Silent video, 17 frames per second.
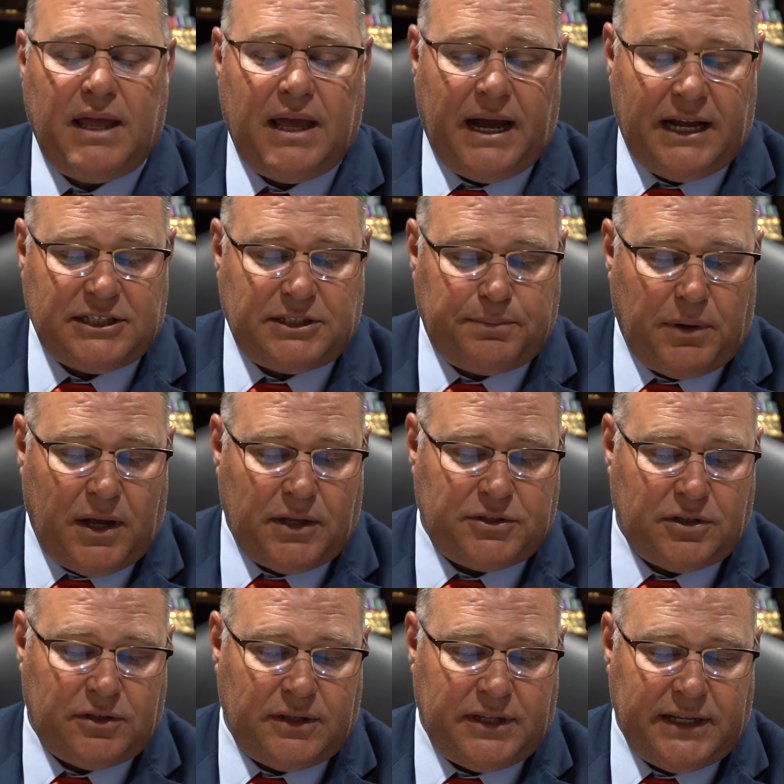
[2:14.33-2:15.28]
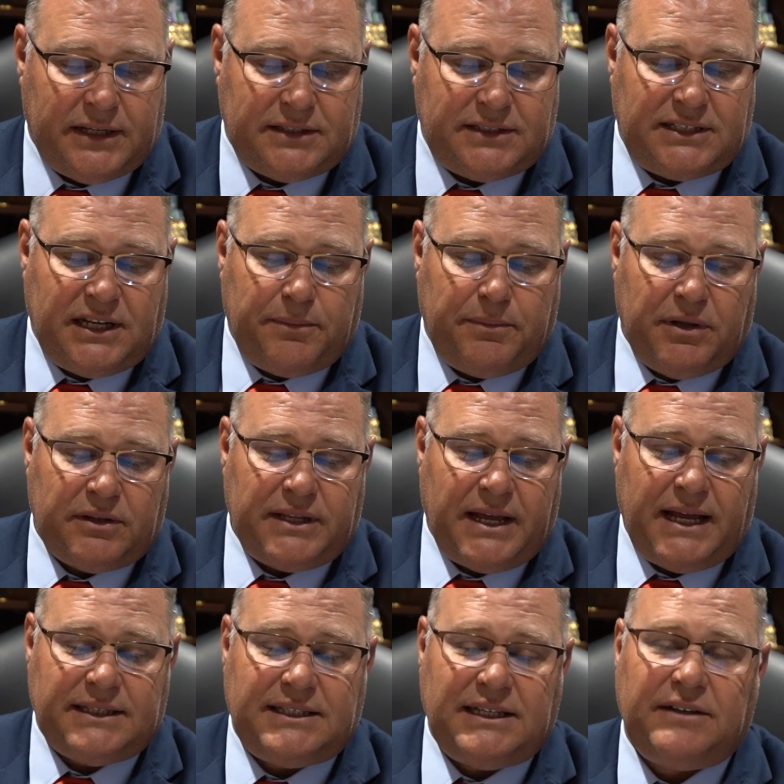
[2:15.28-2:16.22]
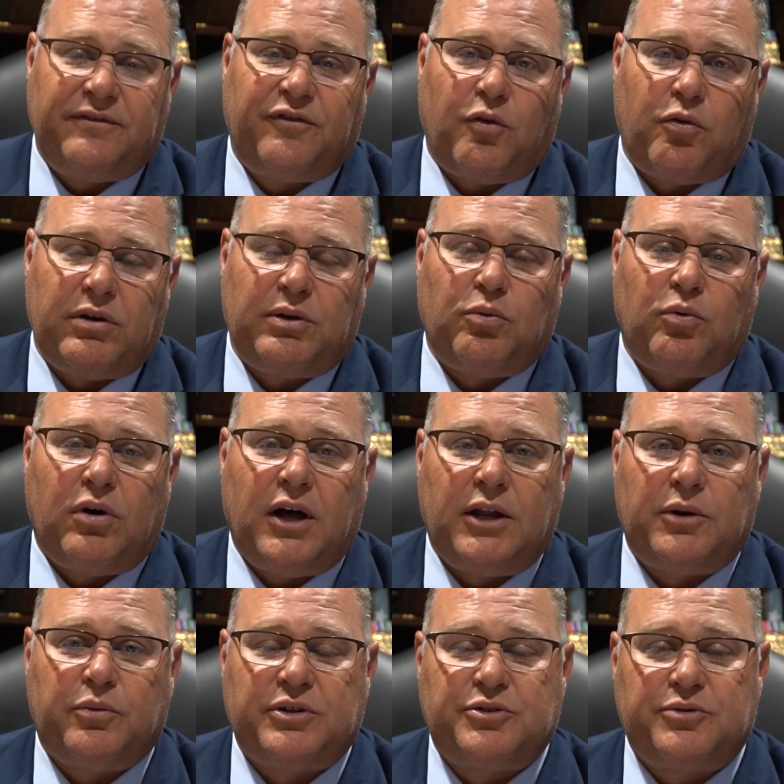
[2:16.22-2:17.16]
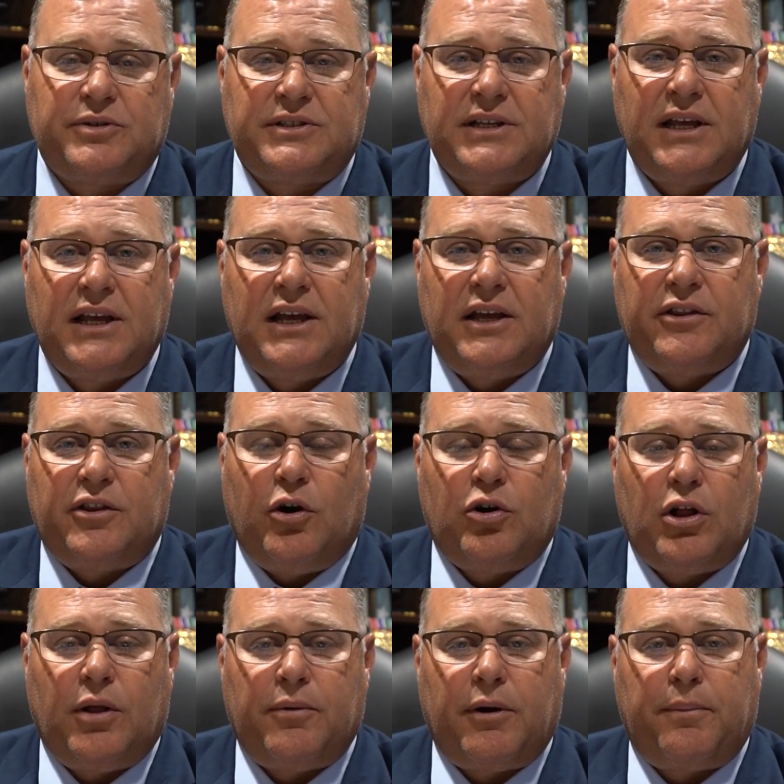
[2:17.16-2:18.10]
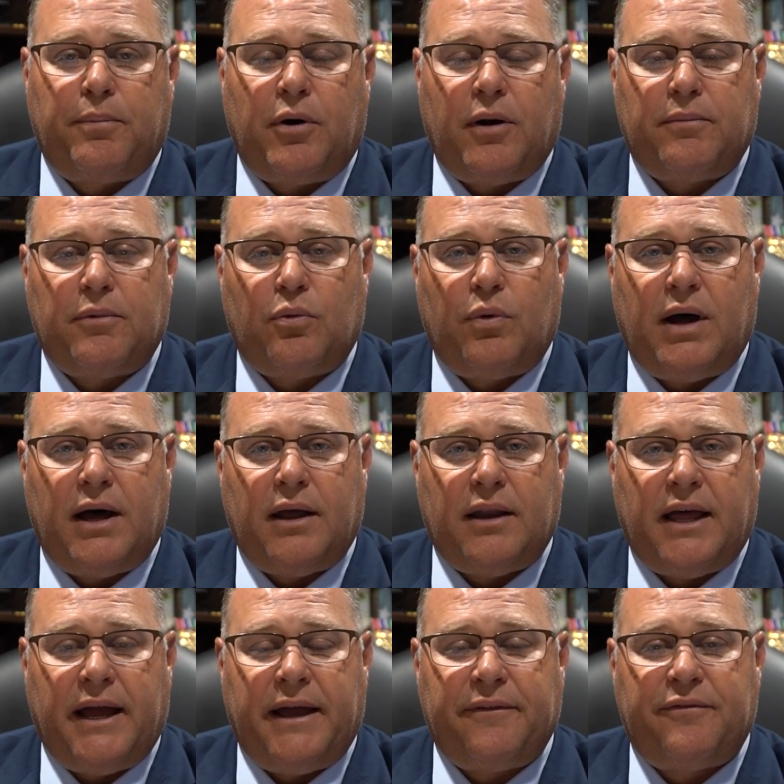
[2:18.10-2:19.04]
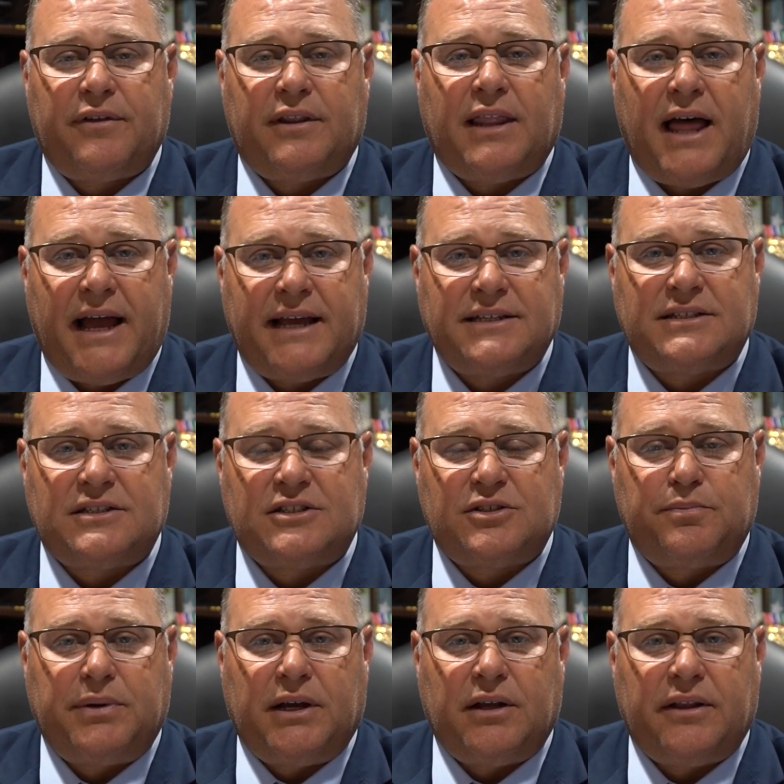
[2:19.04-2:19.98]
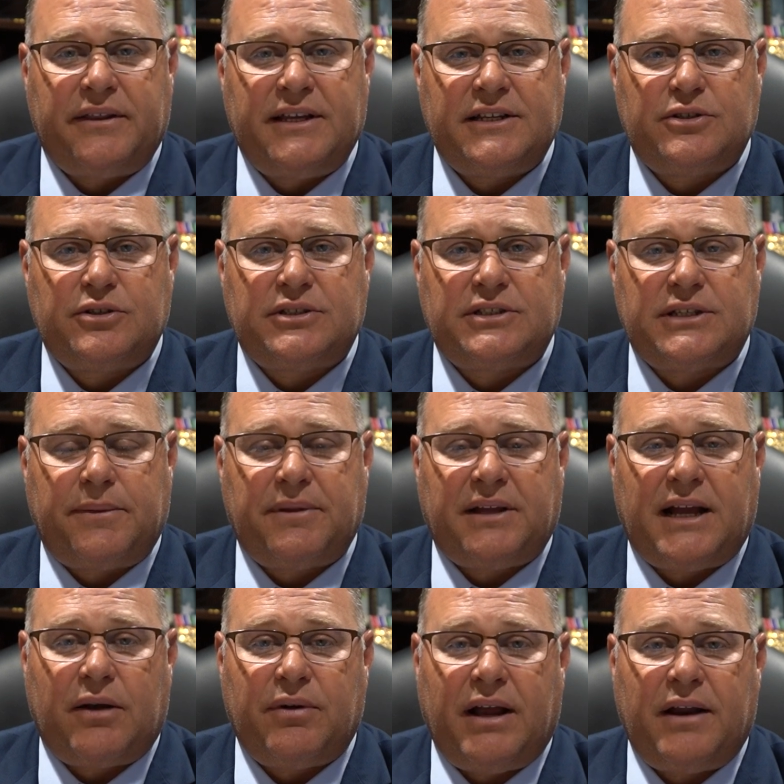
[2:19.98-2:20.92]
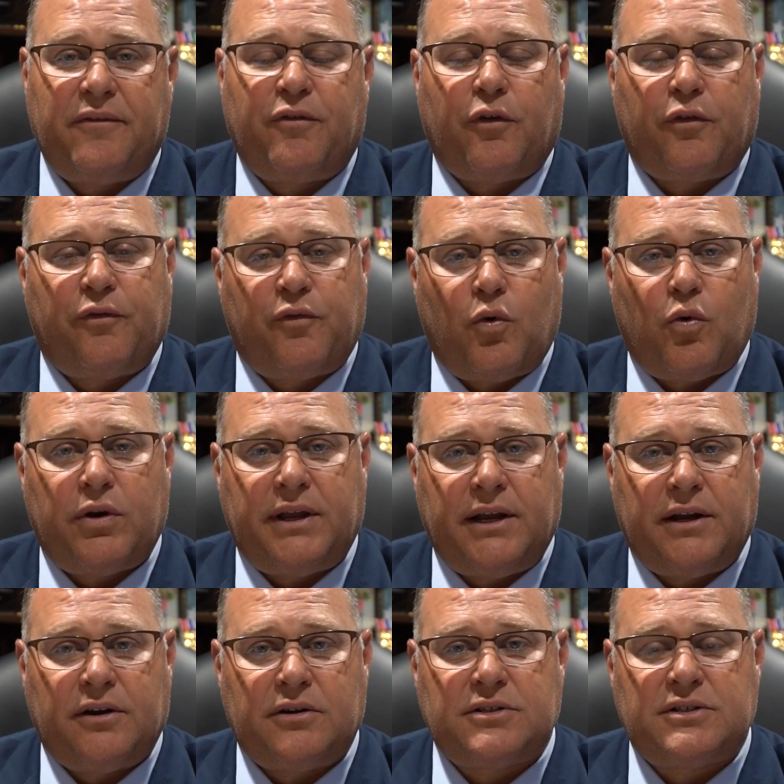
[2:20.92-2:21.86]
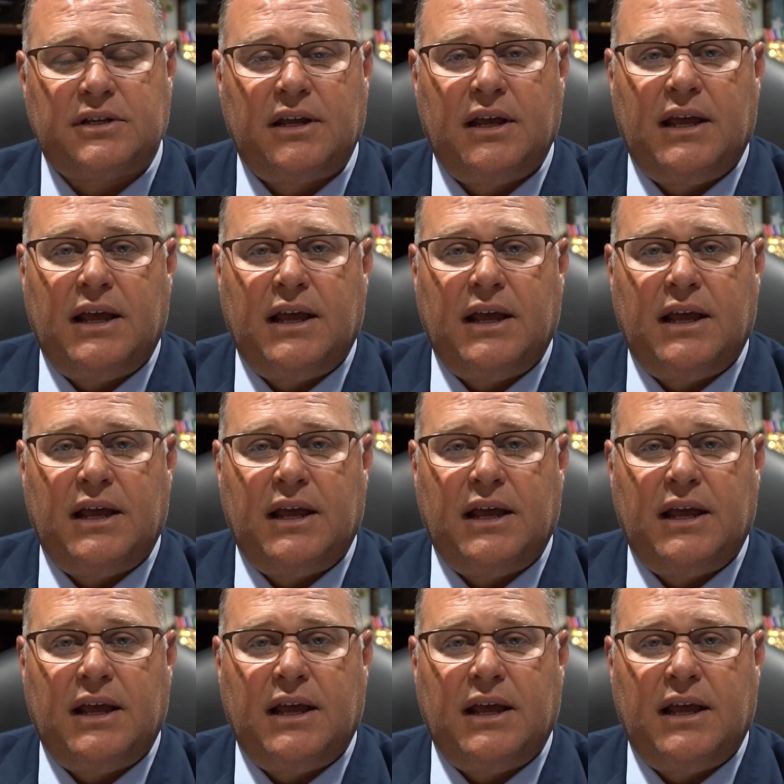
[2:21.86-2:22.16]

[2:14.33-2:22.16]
I sponsored the Senate Bill 1941, which was the Oklahoma Department of Wildlife license bill. And this was something I ran for 4 years.